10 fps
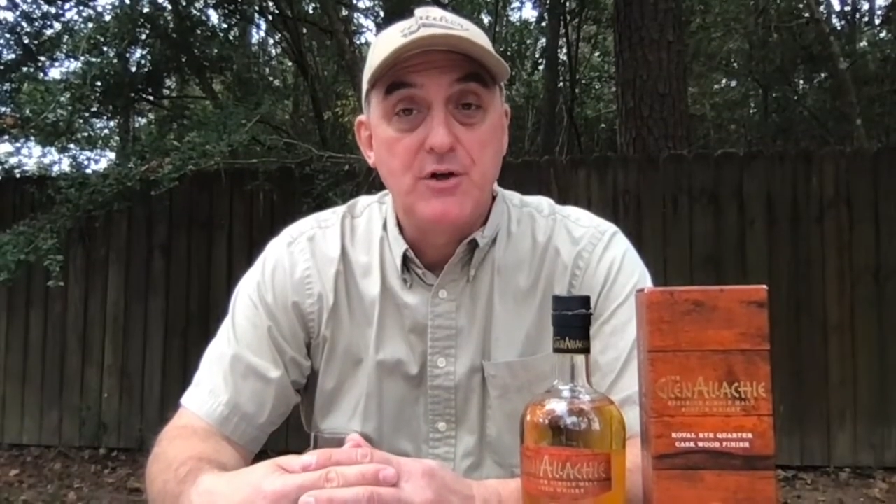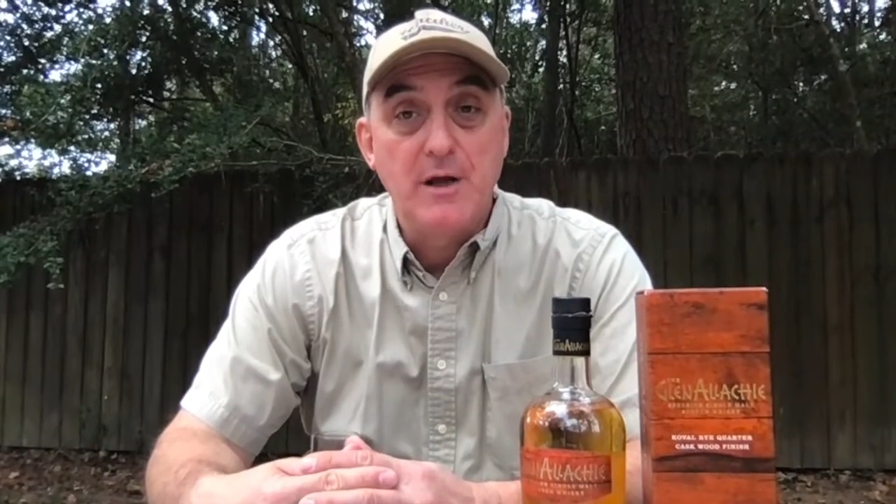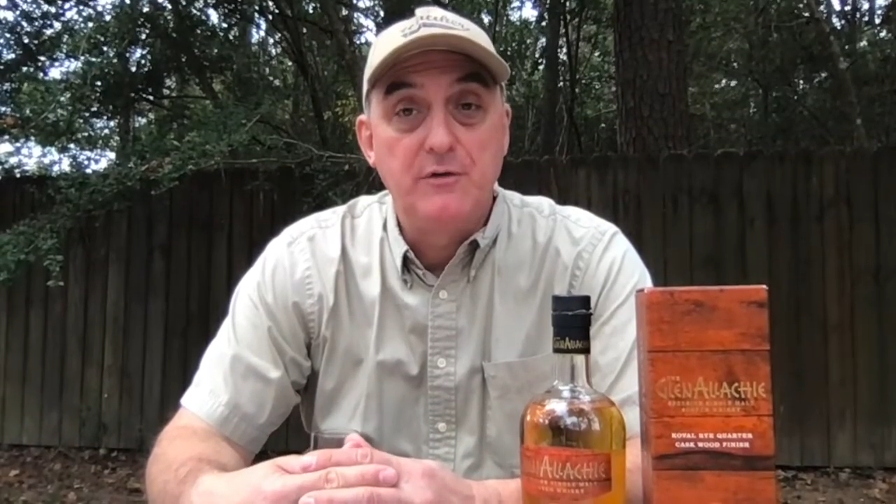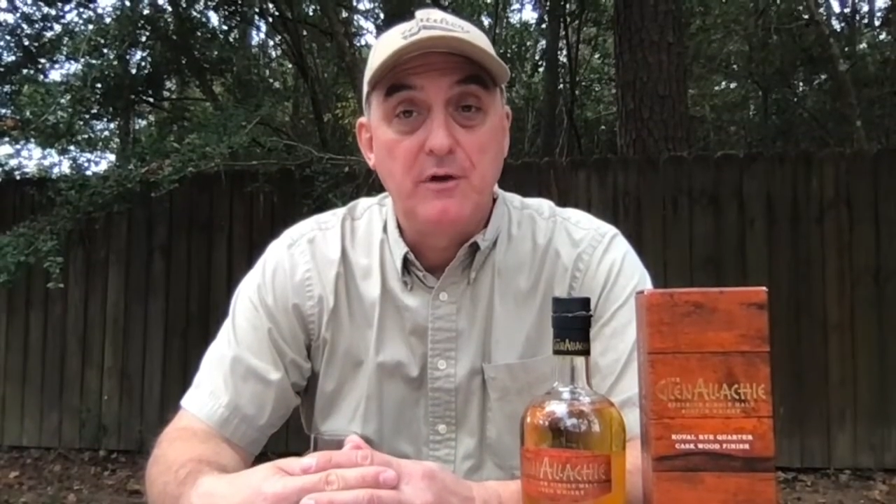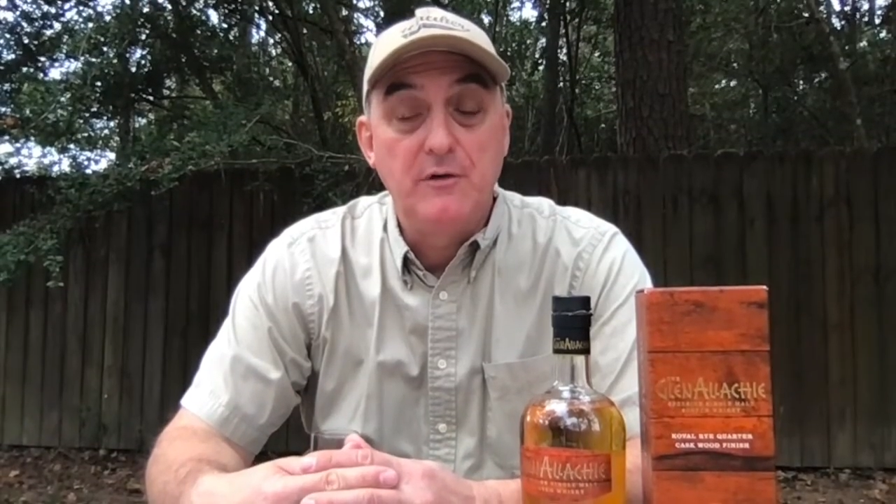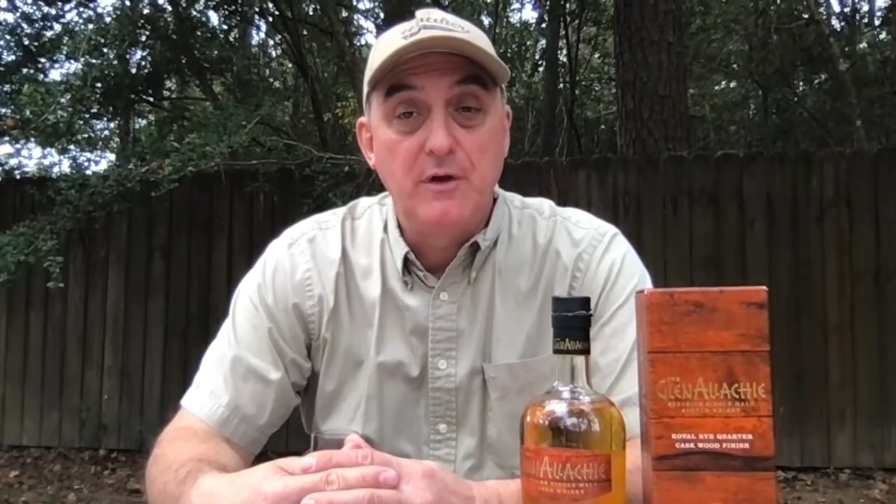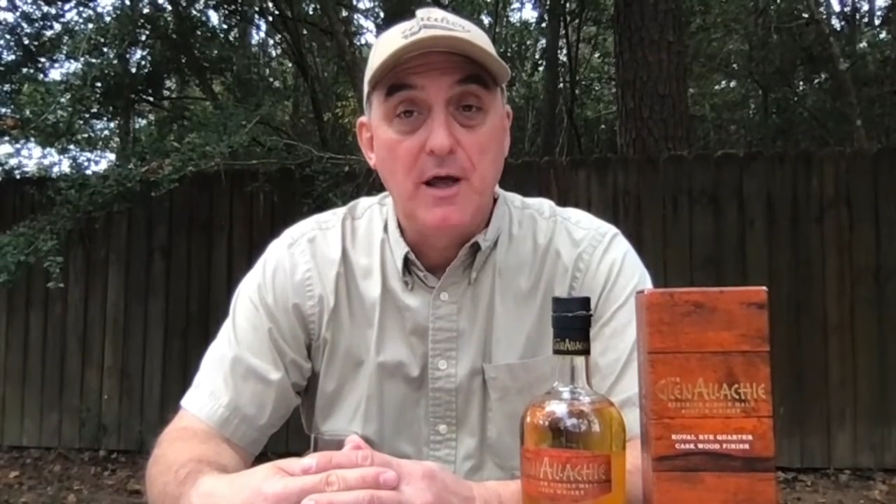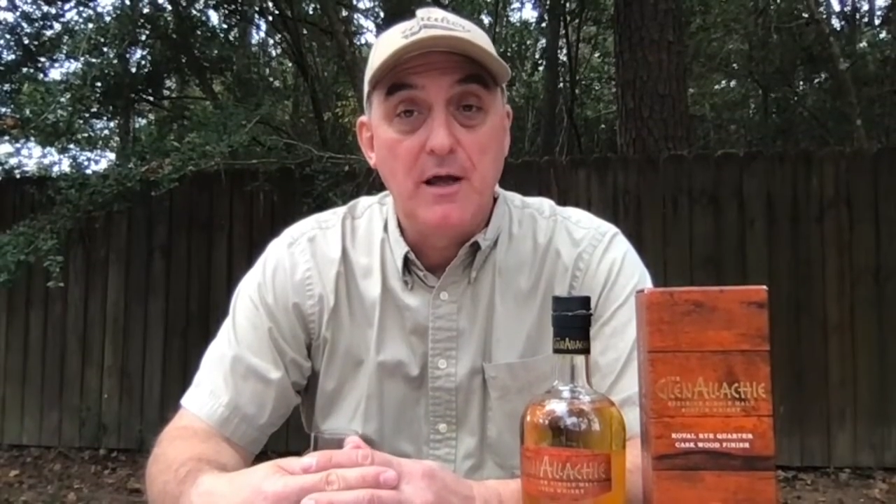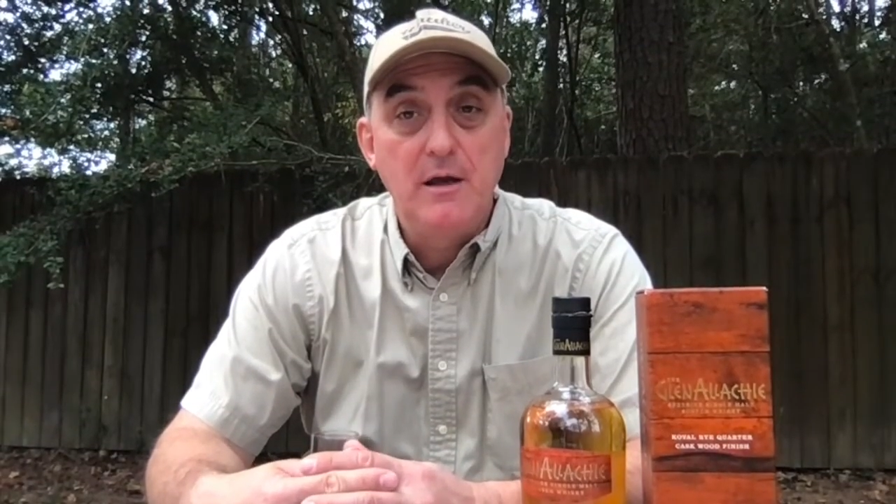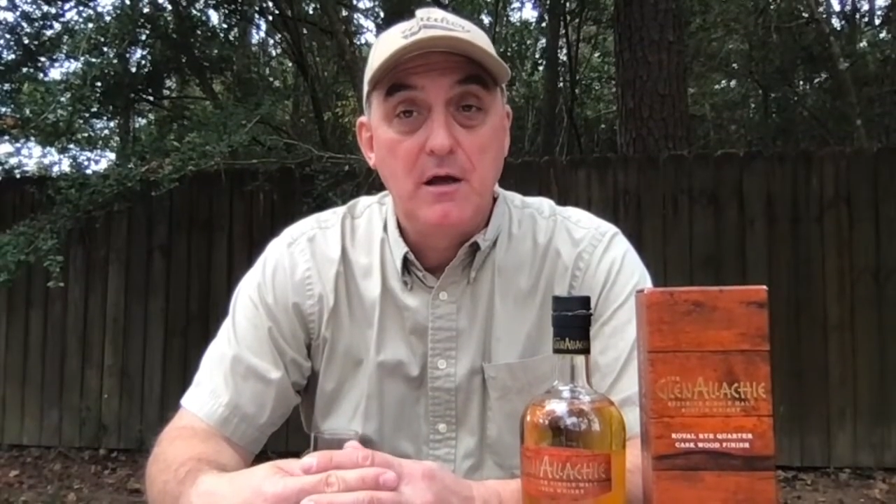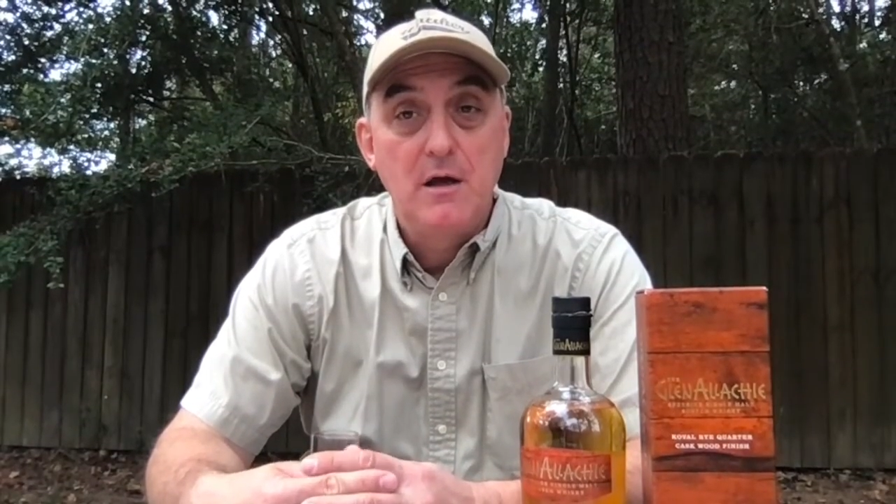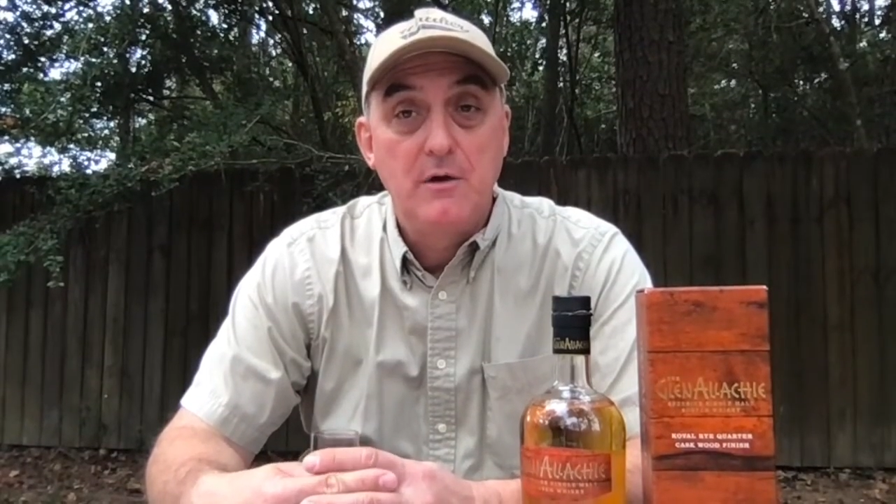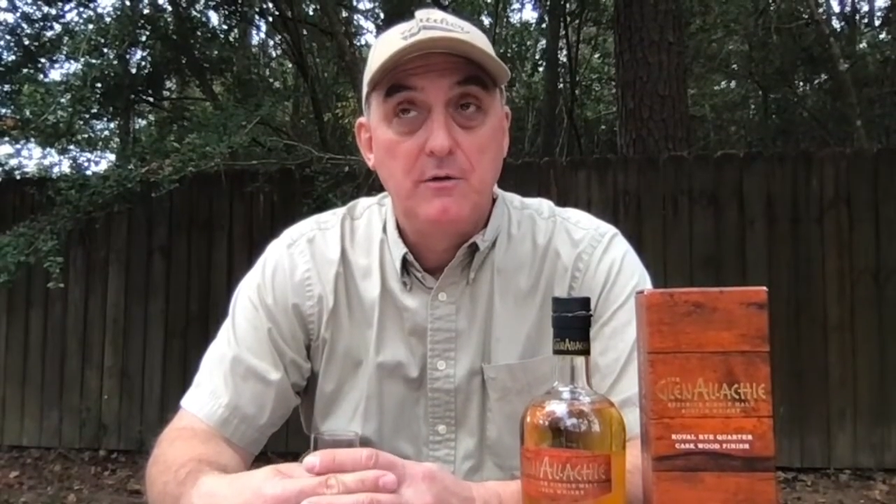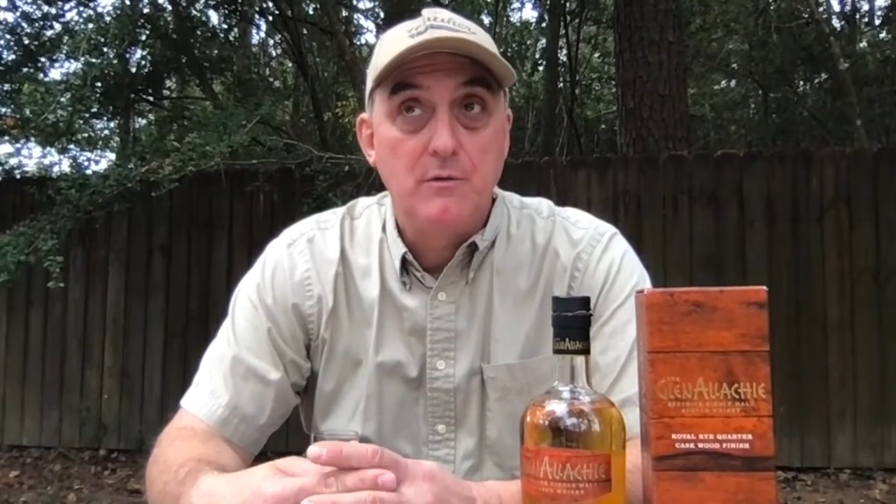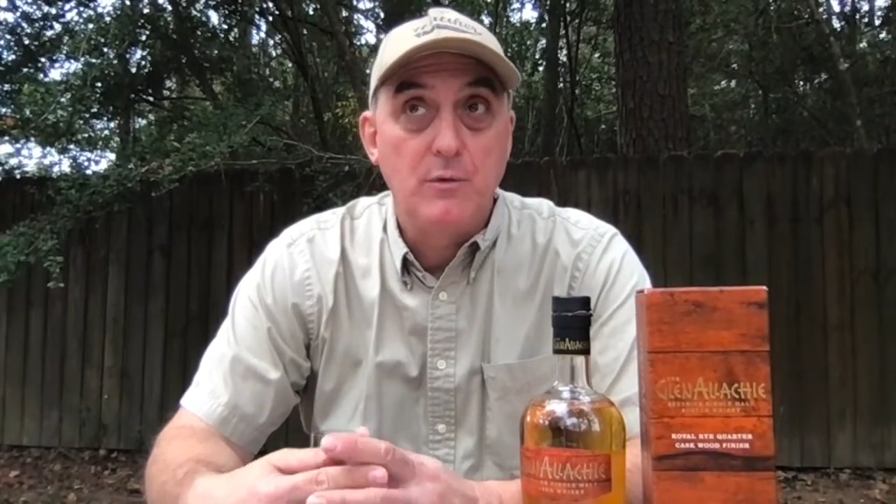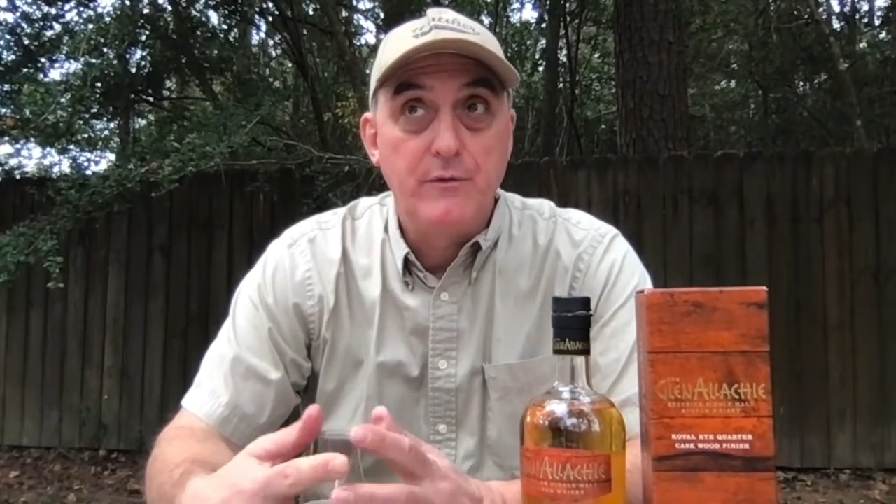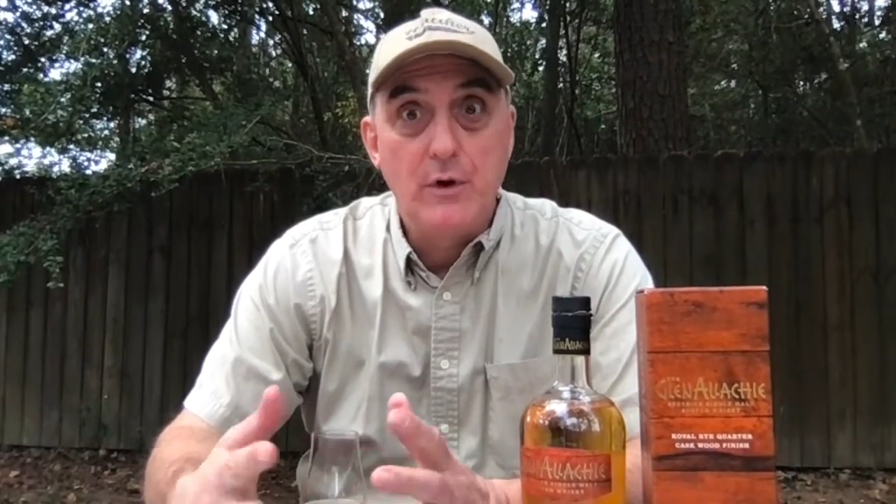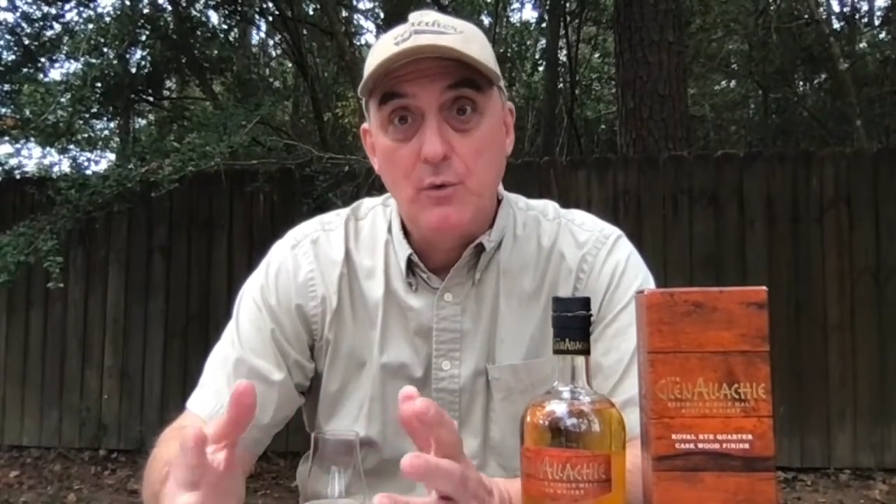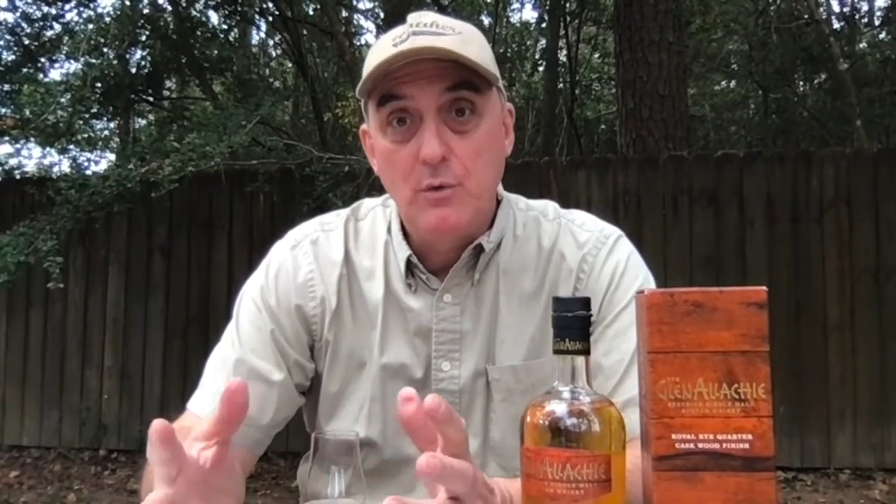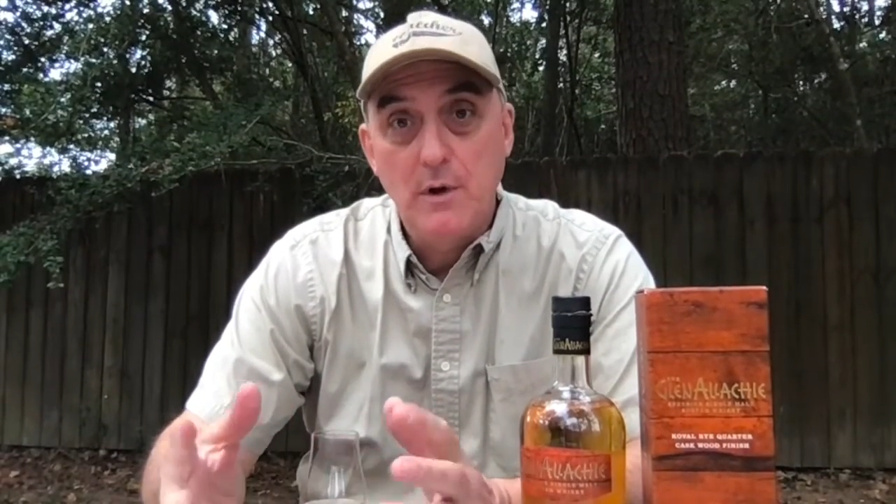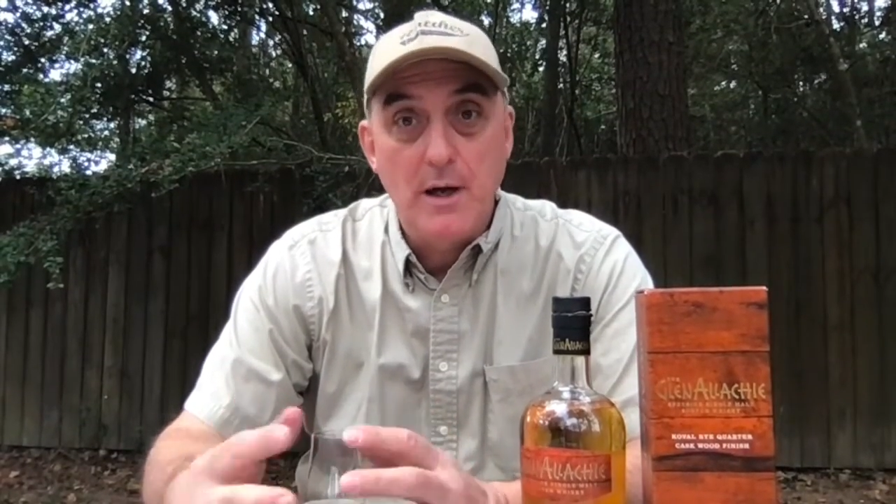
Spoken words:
tasting today, review.